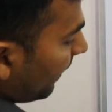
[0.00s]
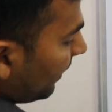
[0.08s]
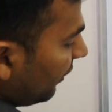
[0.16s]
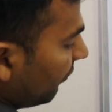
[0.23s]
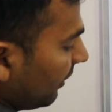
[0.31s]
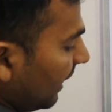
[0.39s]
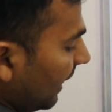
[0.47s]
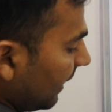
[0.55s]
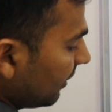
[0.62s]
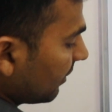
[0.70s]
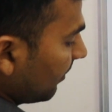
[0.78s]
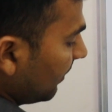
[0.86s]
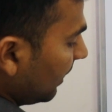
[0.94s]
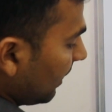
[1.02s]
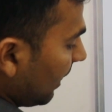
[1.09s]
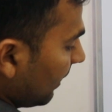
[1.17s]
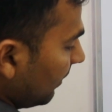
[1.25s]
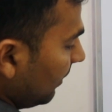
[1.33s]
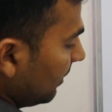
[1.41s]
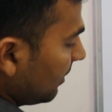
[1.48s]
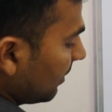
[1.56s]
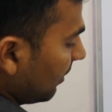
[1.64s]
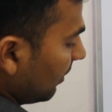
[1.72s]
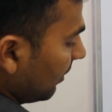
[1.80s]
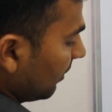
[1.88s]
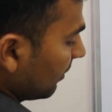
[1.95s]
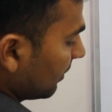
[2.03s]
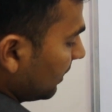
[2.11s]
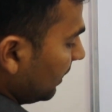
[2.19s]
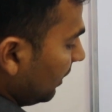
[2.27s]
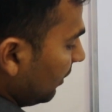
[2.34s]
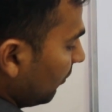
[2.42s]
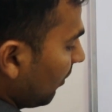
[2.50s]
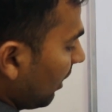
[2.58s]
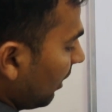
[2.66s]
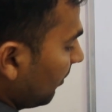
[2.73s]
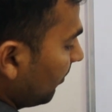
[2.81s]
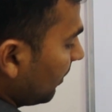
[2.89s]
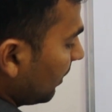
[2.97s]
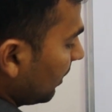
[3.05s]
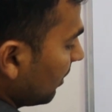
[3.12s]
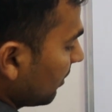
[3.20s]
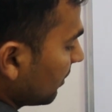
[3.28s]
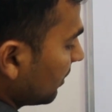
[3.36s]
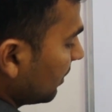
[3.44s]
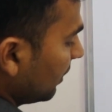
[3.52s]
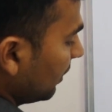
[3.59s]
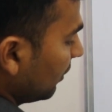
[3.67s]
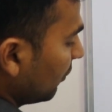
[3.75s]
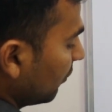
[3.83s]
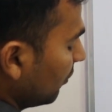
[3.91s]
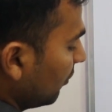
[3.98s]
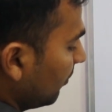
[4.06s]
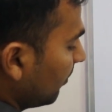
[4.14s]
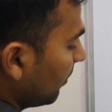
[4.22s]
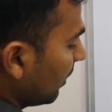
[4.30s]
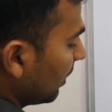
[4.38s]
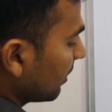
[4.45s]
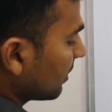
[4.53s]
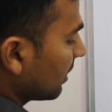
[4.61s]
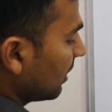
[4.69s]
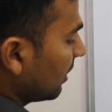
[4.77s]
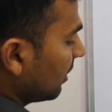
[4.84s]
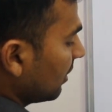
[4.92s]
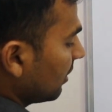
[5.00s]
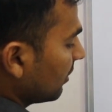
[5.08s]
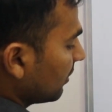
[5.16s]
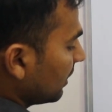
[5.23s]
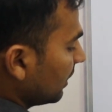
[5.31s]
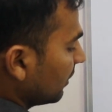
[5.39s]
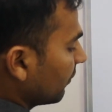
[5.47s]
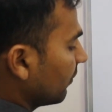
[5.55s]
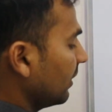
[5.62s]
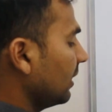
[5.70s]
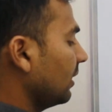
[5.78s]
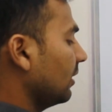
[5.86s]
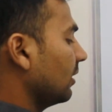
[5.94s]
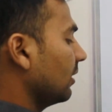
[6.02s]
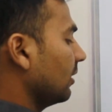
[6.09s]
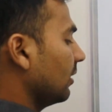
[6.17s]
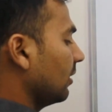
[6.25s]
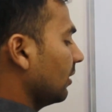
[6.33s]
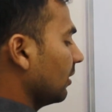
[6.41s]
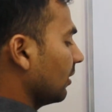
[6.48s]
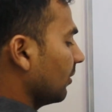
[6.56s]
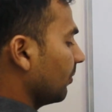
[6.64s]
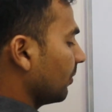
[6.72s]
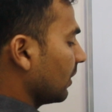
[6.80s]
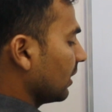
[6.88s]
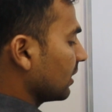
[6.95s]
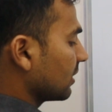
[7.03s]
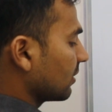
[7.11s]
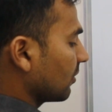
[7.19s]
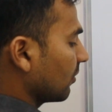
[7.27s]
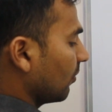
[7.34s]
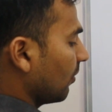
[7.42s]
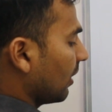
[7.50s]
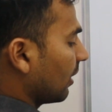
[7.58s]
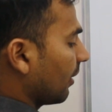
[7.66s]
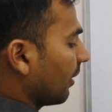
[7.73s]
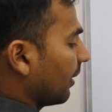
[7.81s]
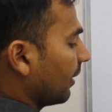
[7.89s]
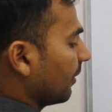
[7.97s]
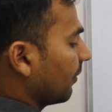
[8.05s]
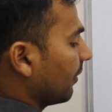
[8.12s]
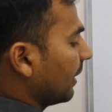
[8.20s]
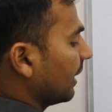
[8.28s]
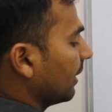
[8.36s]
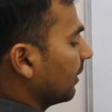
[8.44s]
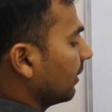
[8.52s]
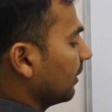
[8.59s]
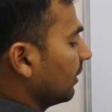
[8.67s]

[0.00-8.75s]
if you get something like this, C1 plus C2 plus C3 plus 100